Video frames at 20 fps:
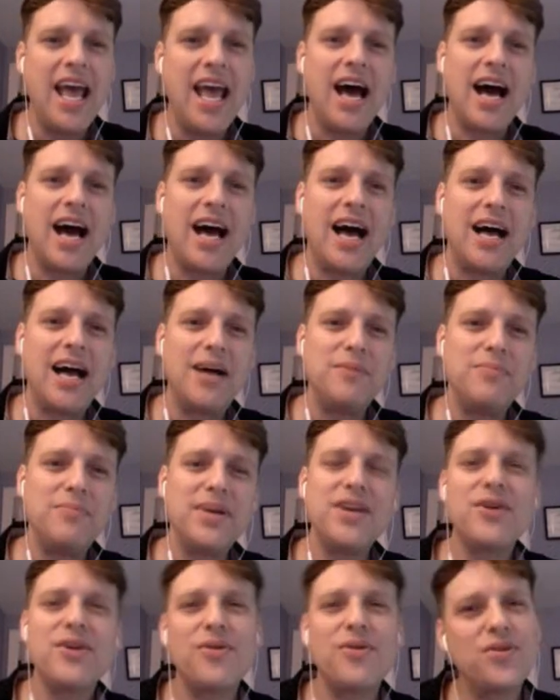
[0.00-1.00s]
Uh, but
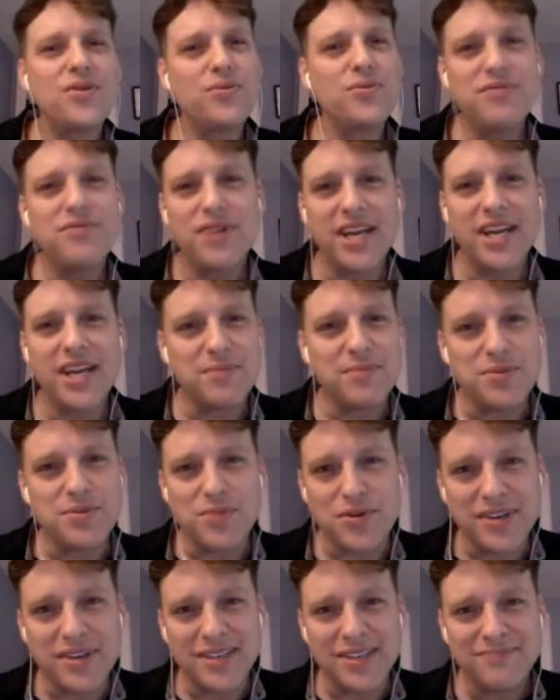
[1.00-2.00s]
you know, the river keeps
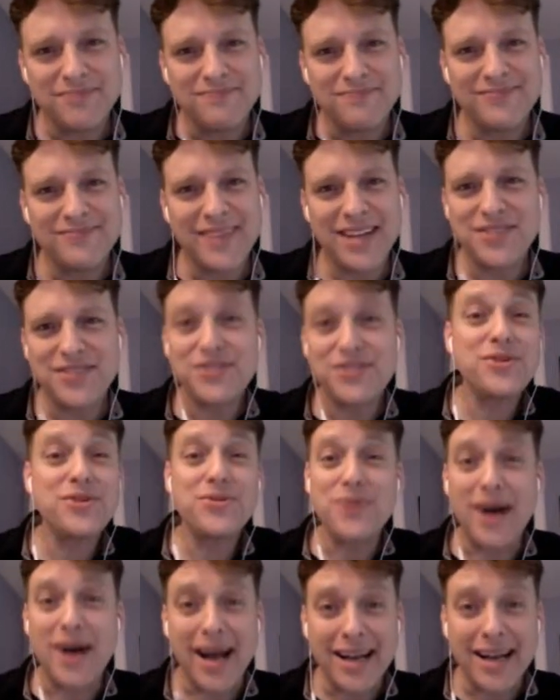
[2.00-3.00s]
moving, and so
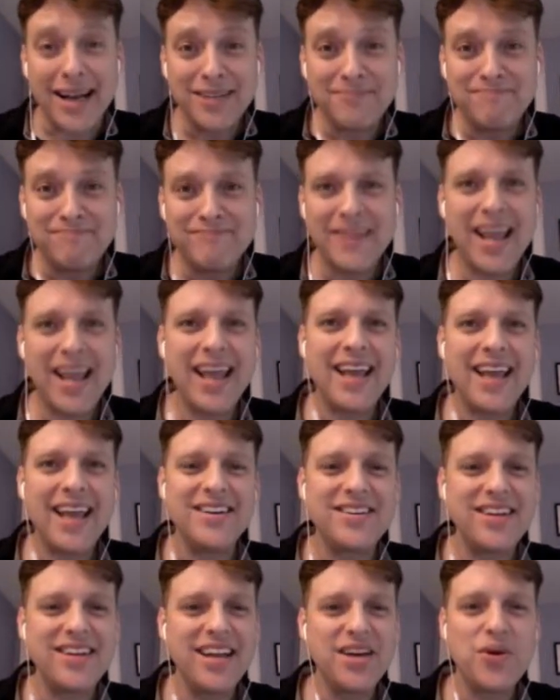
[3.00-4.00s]
do I.
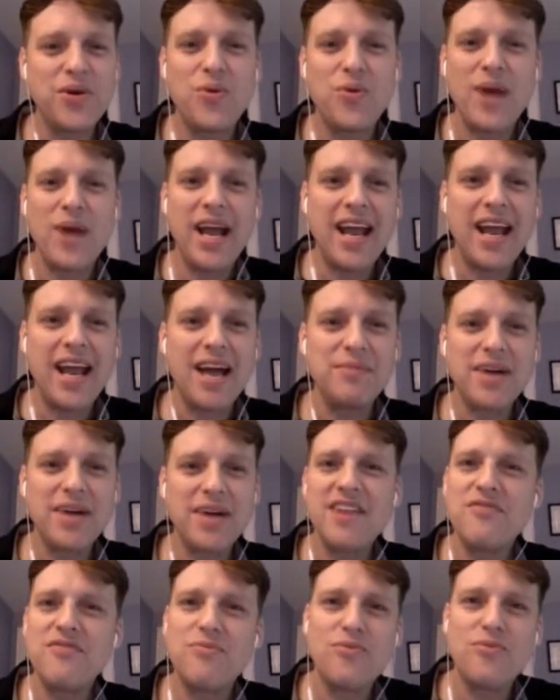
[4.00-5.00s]
And in a way, I'm
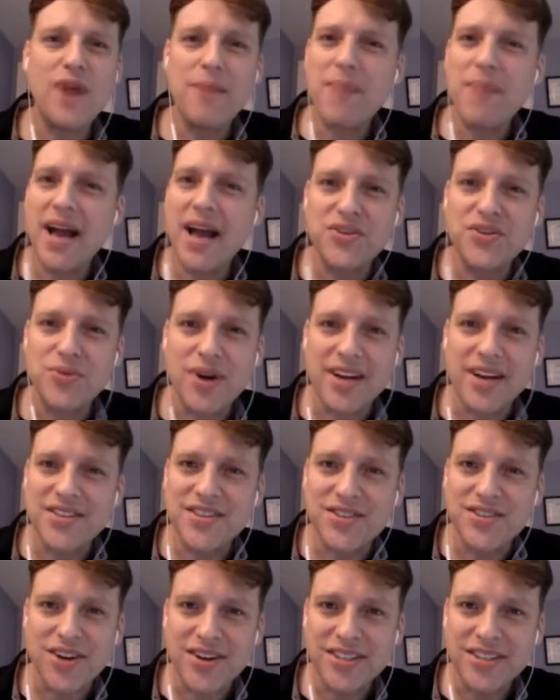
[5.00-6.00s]
kind of right back to where I
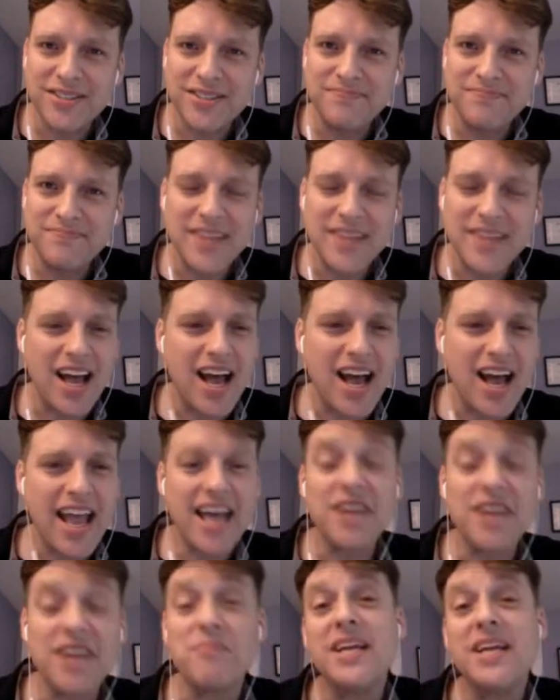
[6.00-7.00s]
started. I
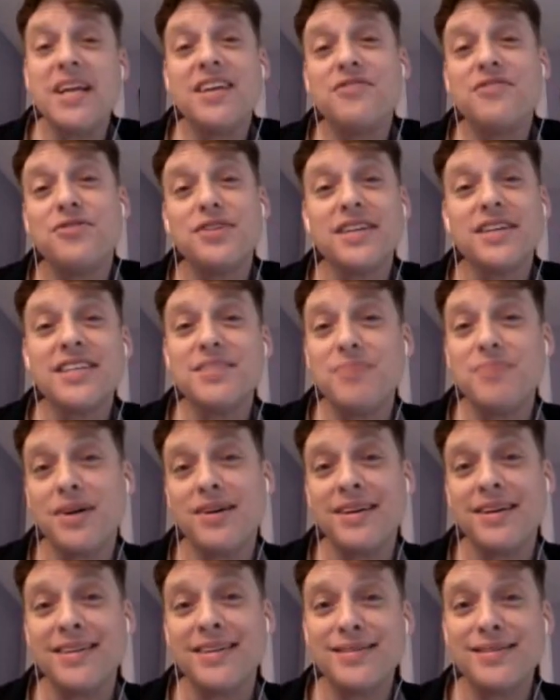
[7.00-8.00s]
had a meaningful
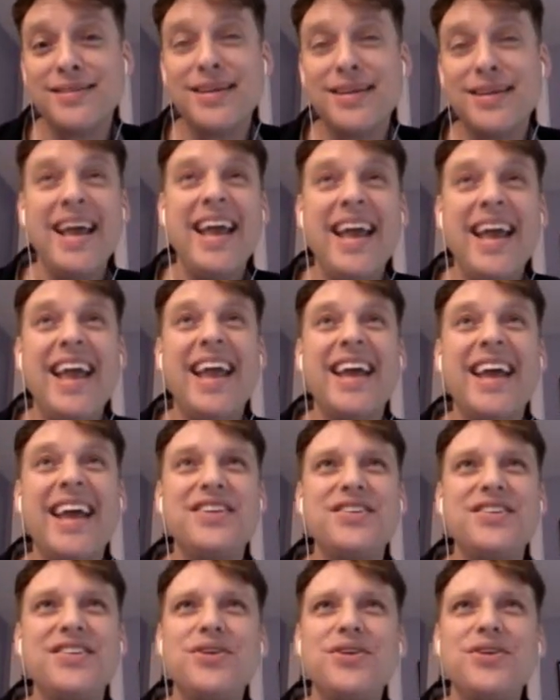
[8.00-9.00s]
experience. And
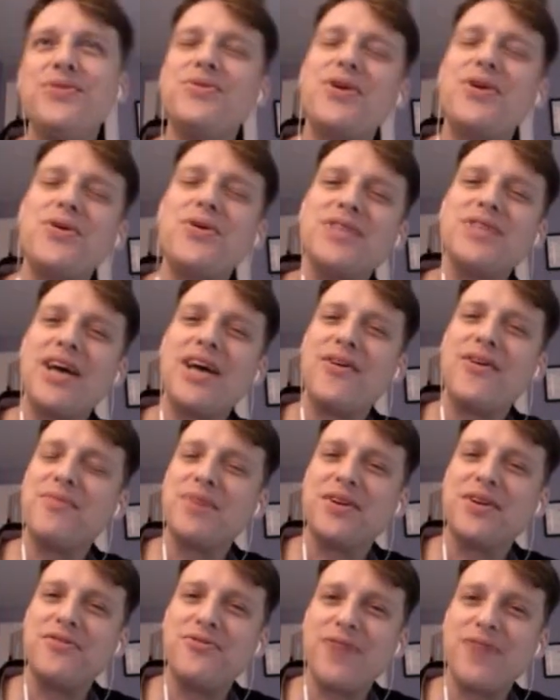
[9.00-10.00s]
you know, who knows how I'm
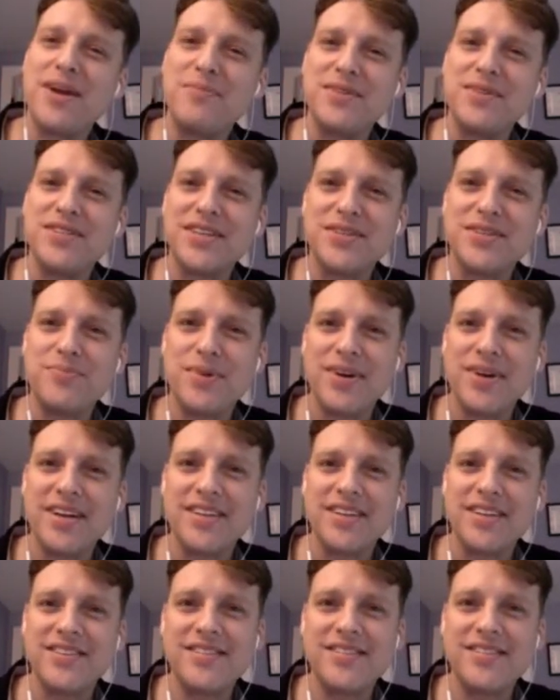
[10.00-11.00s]
going to frame this
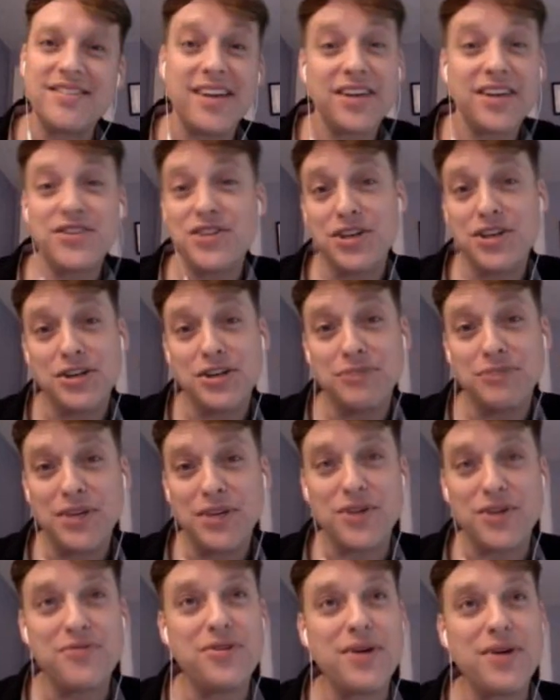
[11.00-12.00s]
experience next year? You
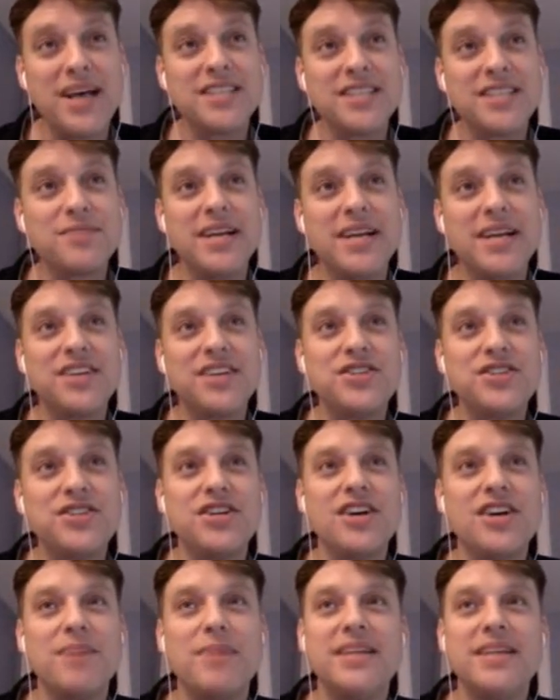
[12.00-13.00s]
know, if you ask me next
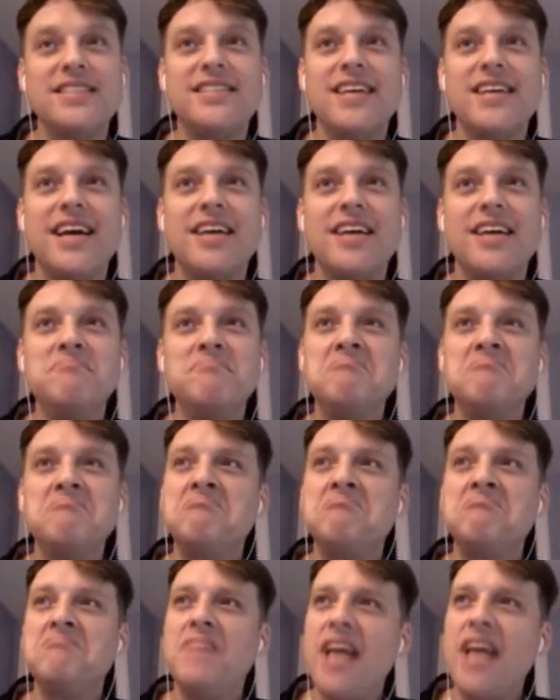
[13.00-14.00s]
year, I might say,
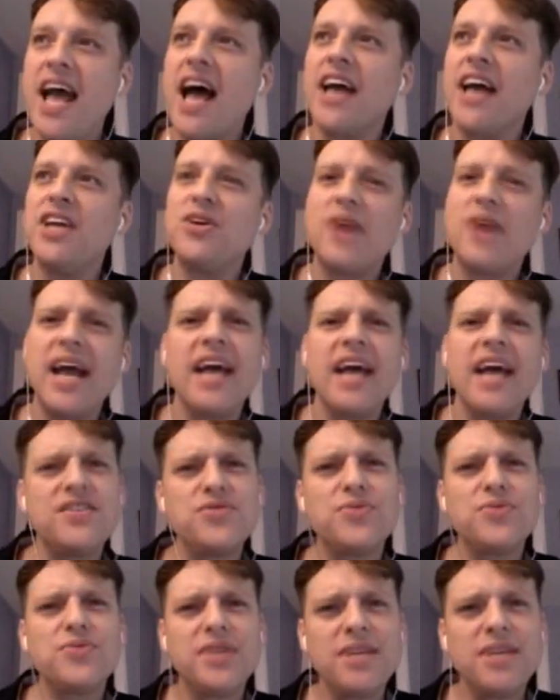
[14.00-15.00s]
yeah, you know, I had
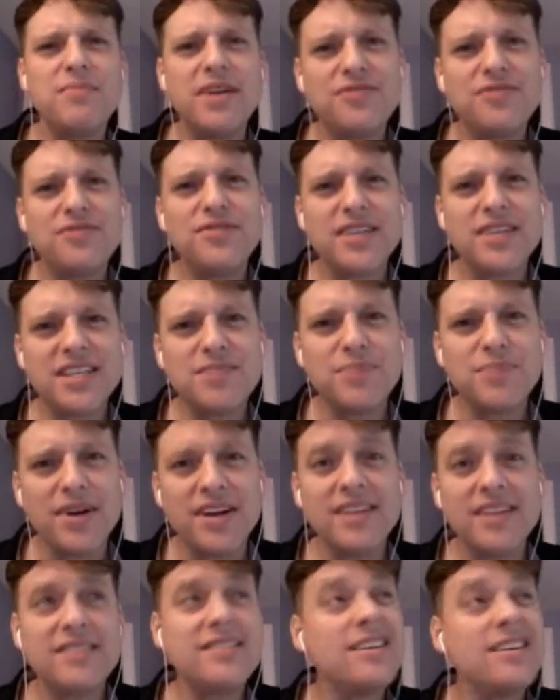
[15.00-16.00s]
this really meaningful
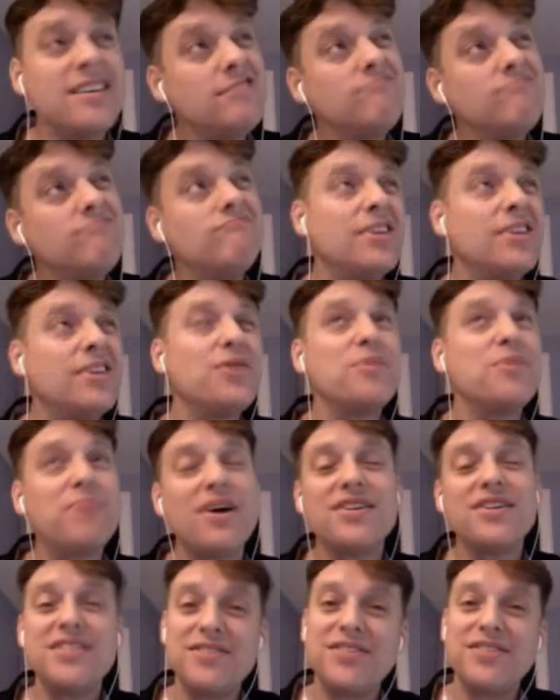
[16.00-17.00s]
experience, and there were
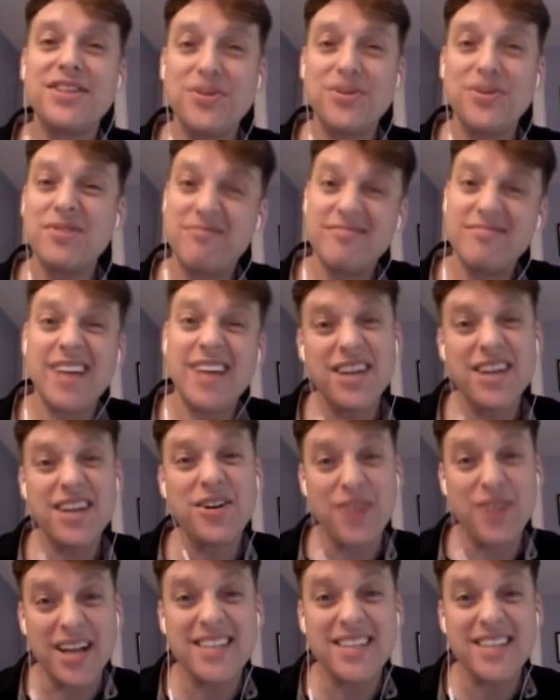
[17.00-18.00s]
parts of it that were kind of
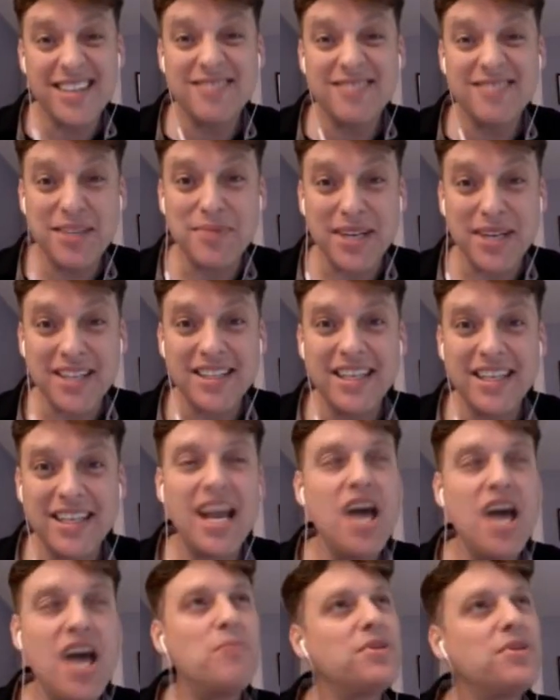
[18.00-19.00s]
crazy, admittedly,
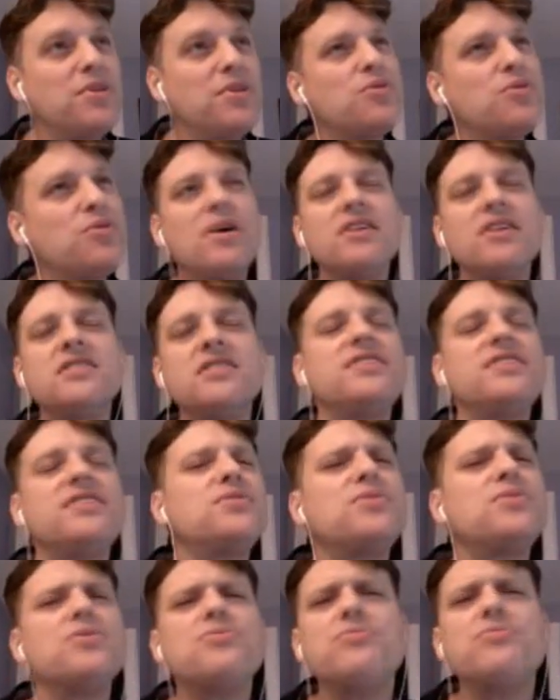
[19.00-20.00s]
but there were parts of it that
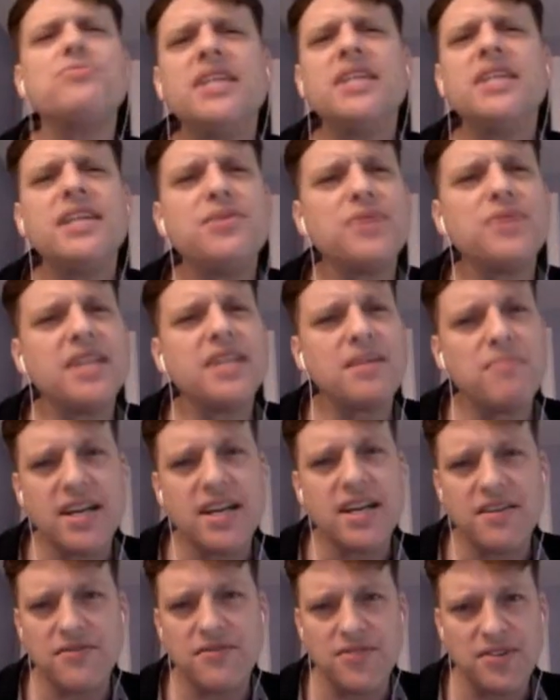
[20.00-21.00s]
were really, really
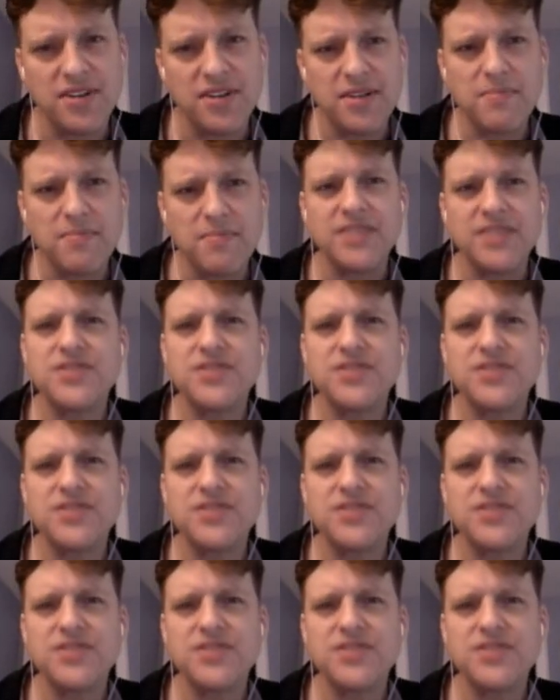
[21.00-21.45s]
meaningful and meant